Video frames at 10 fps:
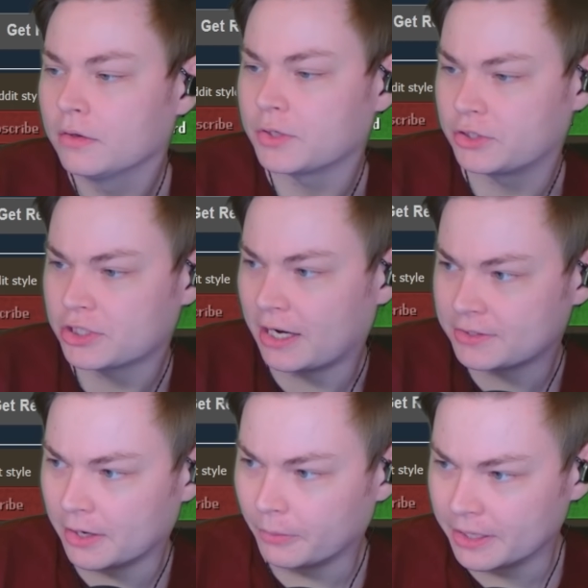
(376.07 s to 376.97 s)
So I just got
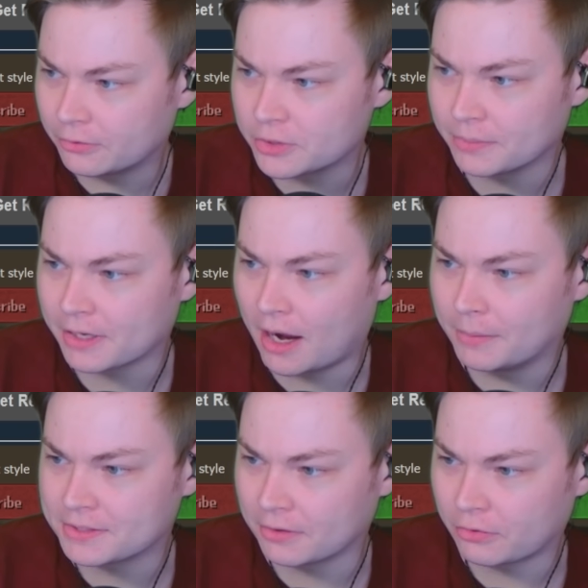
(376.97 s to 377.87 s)
done reading through some of the
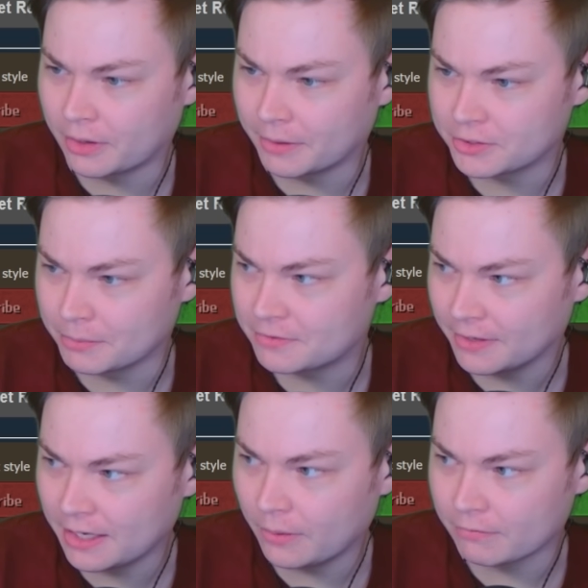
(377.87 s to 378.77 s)
comments on the thread about Jimmy's
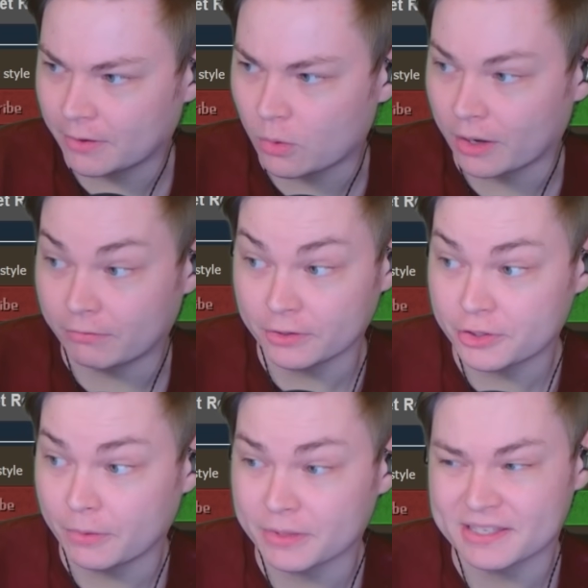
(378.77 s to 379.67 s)
video and felt quite
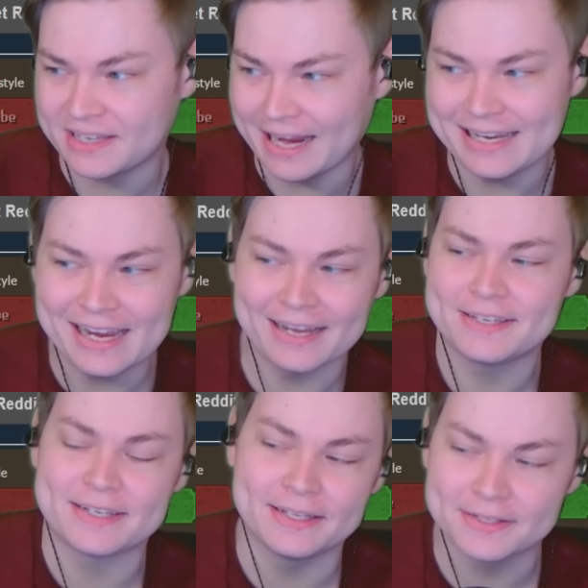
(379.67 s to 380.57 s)
frustrated with the
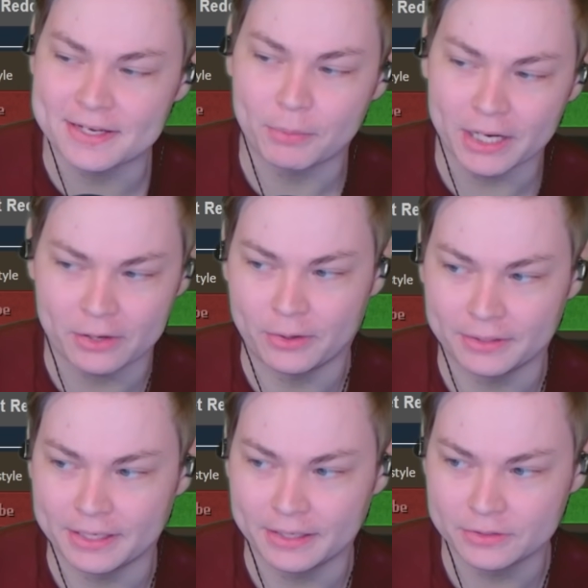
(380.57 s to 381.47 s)
zeitgeist in the subreddit
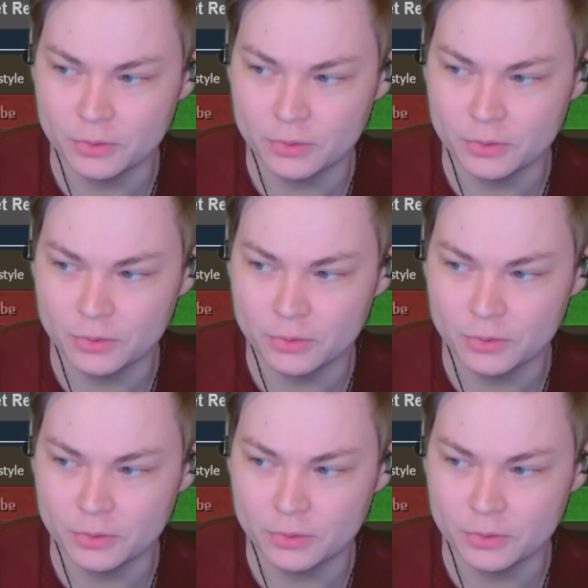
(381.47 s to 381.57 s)
currently.